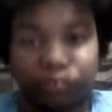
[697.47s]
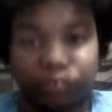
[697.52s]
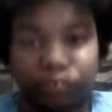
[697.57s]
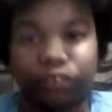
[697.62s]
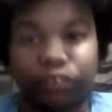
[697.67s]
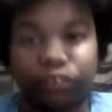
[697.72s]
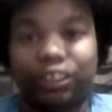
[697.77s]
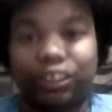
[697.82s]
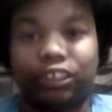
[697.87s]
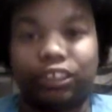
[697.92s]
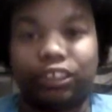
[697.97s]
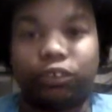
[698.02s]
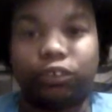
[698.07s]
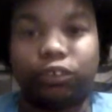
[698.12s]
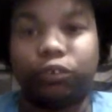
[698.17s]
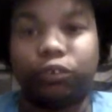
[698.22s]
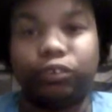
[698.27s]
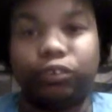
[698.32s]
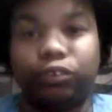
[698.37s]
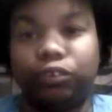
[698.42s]
You know, you got the
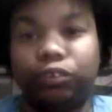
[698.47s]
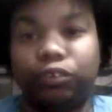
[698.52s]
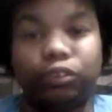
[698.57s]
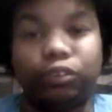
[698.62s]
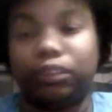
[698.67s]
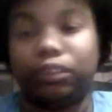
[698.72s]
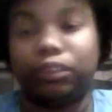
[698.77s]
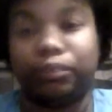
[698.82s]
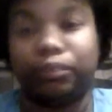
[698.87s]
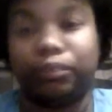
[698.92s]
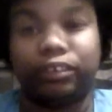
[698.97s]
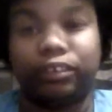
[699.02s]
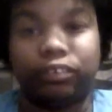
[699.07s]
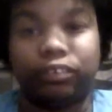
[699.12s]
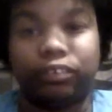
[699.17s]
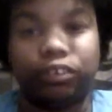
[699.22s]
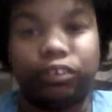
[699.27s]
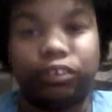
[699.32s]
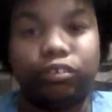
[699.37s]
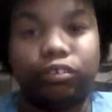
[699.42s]
sword on you. Something,
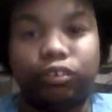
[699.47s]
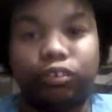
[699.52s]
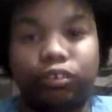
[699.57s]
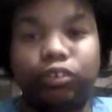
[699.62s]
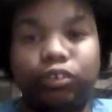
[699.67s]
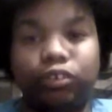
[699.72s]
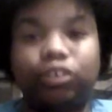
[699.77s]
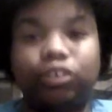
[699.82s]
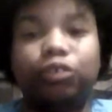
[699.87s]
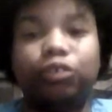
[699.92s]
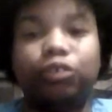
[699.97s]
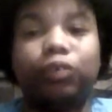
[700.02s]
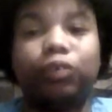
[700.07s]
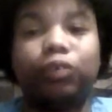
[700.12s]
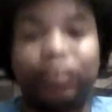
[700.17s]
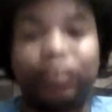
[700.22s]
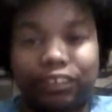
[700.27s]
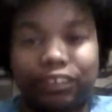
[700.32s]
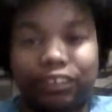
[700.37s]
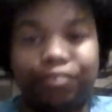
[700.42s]
you know, you
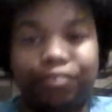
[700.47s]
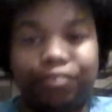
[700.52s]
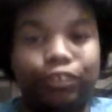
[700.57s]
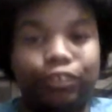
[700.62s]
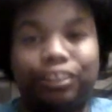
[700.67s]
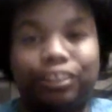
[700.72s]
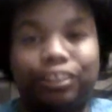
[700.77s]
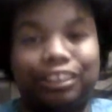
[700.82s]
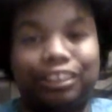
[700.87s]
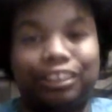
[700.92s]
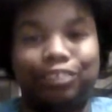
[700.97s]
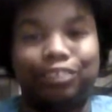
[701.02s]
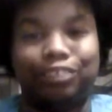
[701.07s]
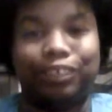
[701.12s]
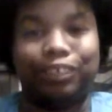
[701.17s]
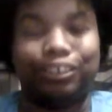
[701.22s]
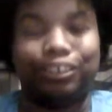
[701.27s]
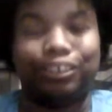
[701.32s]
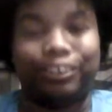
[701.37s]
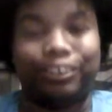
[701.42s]
quickly defuse the
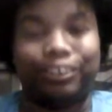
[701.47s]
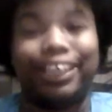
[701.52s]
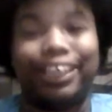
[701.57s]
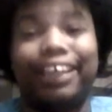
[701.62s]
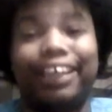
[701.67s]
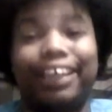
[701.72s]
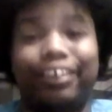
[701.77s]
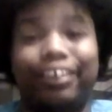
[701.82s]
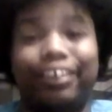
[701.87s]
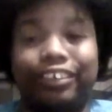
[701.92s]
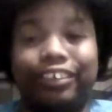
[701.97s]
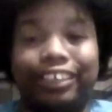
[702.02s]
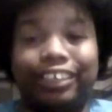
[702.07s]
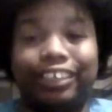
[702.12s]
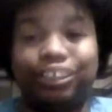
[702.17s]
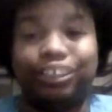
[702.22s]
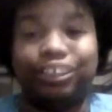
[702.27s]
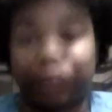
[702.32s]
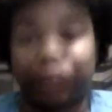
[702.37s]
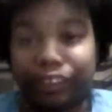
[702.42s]
situation or take care of
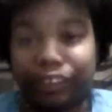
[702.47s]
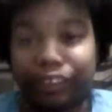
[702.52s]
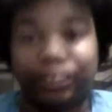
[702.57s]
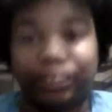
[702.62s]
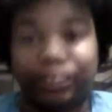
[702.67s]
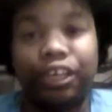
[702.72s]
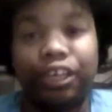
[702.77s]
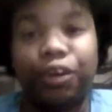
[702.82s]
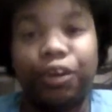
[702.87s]
things quickly